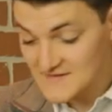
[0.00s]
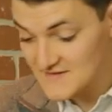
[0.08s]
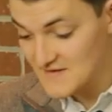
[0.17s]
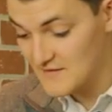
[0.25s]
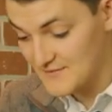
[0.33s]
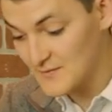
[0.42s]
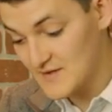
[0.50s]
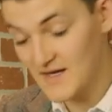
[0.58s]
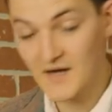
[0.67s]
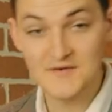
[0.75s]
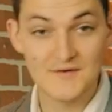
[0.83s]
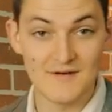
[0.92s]
this is a
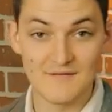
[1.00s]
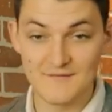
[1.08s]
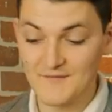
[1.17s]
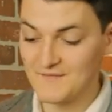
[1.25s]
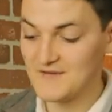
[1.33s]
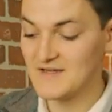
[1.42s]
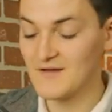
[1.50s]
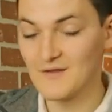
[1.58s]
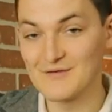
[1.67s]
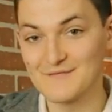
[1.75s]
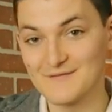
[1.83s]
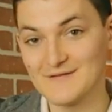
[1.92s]

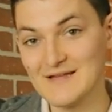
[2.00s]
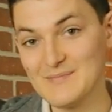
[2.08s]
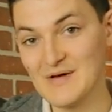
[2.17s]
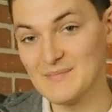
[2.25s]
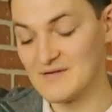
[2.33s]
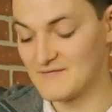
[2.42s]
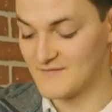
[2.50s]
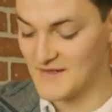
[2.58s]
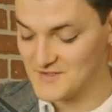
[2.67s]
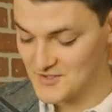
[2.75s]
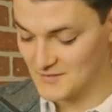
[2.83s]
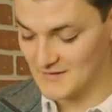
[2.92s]
$350 flip-up
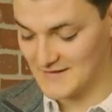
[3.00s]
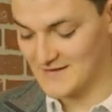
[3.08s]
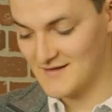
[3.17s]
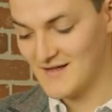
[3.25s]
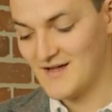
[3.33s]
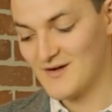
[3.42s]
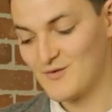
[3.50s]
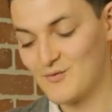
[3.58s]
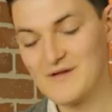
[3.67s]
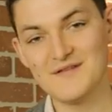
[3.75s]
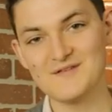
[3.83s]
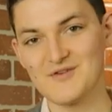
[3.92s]
adventure lid
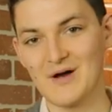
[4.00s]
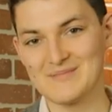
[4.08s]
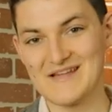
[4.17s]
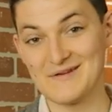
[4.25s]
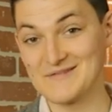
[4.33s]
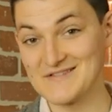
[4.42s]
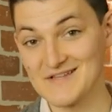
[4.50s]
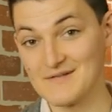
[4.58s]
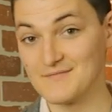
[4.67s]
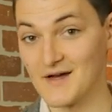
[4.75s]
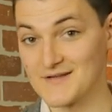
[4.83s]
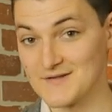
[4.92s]
with a drop-down
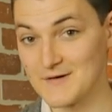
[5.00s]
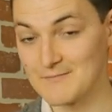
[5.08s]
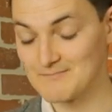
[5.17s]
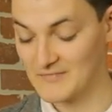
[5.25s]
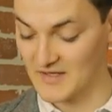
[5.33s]
sun visor.